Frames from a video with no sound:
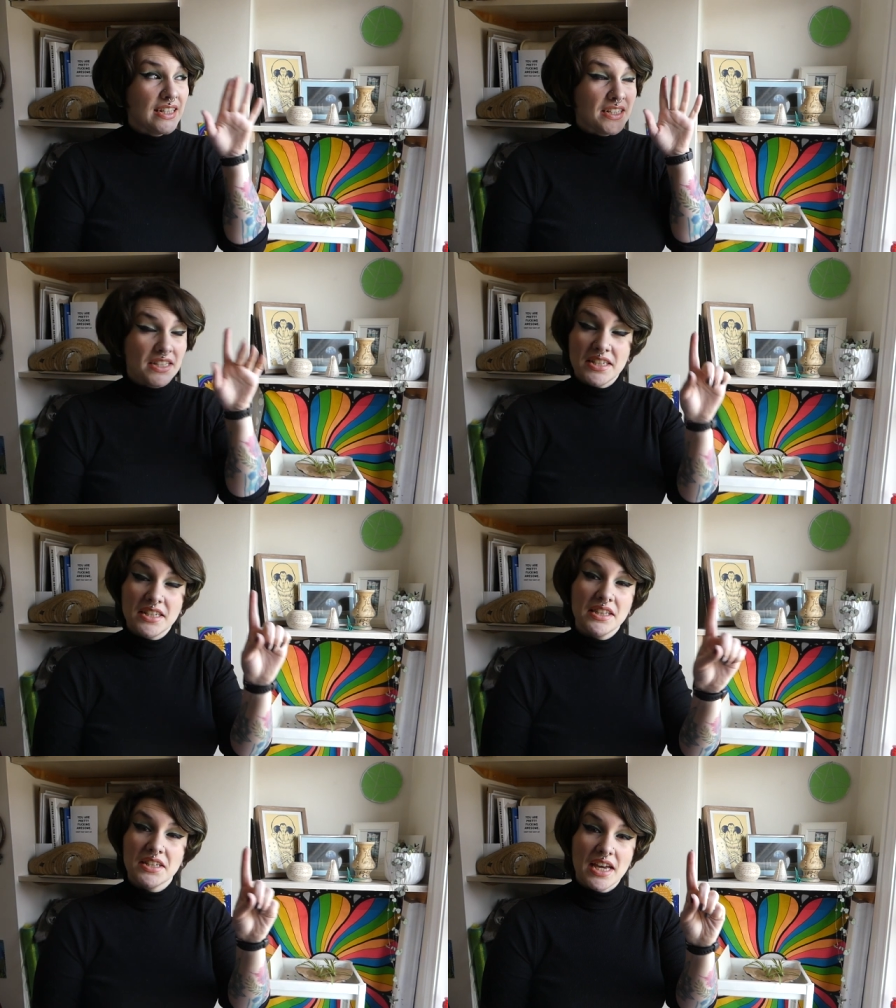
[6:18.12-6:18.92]

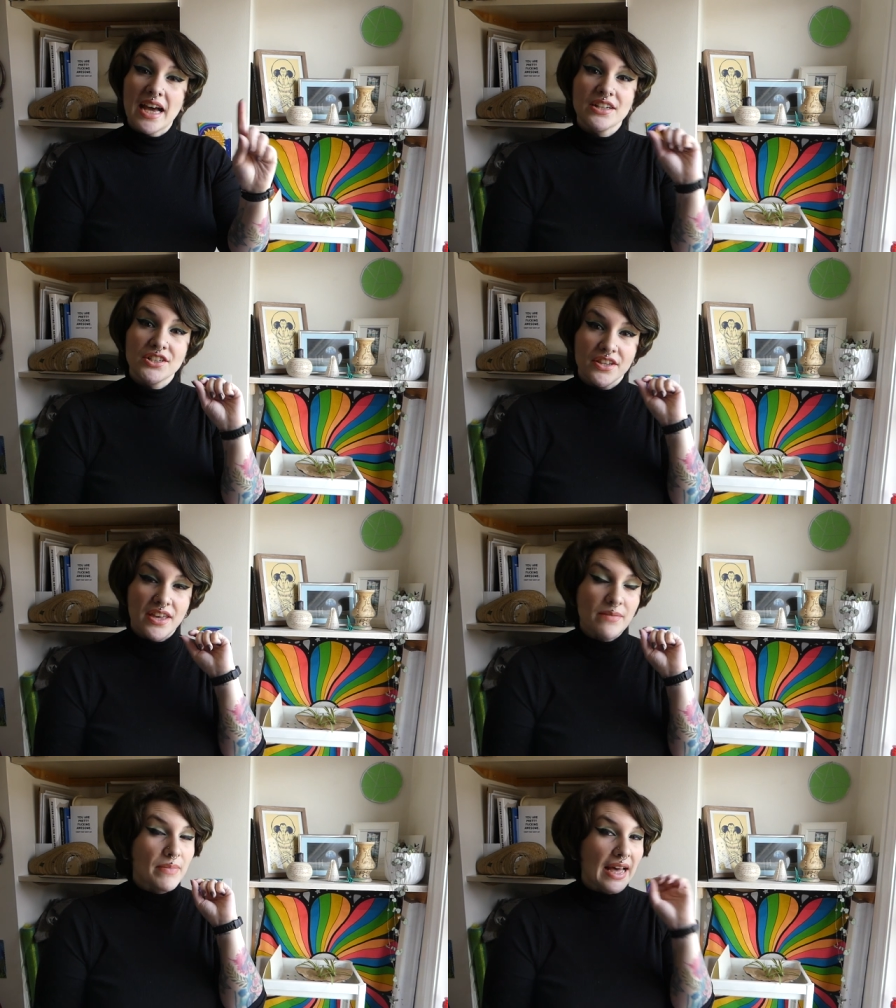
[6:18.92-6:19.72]
still attached to
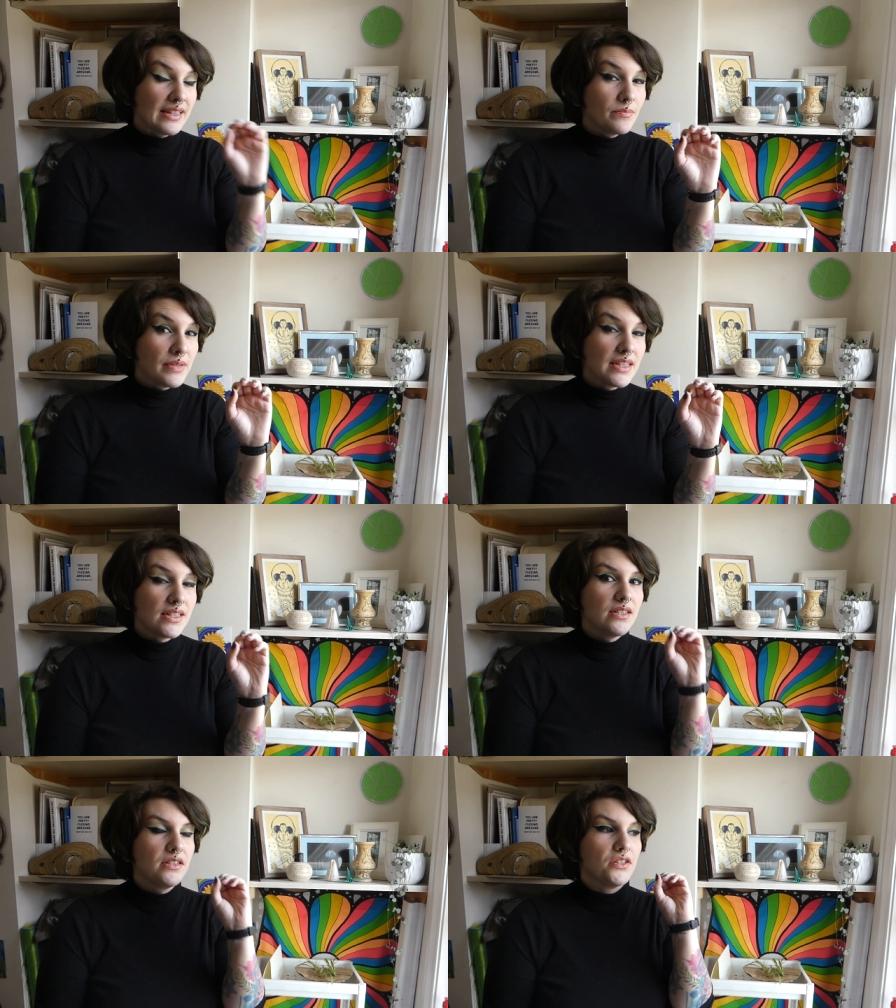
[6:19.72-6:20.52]
their pattern pieces,